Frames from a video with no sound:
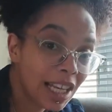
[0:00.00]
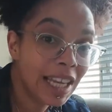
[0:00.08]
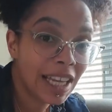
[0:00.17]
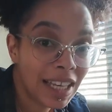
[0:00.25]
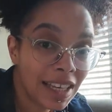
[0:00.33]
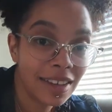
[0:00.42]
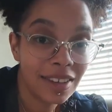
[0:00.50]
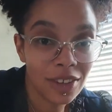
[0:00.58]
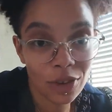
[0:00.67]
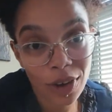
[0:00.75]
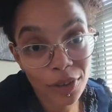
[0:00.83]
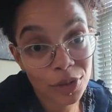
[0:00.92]
clean,
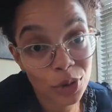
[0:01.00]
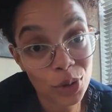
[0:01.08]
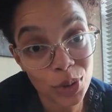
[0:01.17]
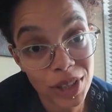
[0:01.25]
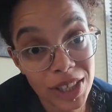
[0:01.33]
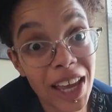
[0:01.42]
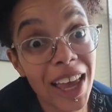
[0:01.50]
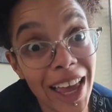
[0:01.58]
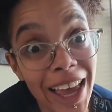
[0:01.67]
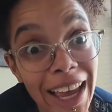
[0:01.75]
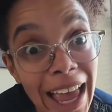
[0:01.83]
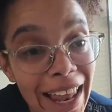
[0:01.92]
you have to do it
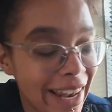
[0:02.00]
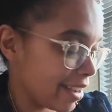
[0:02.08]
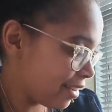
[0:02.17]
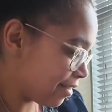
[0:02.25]
again.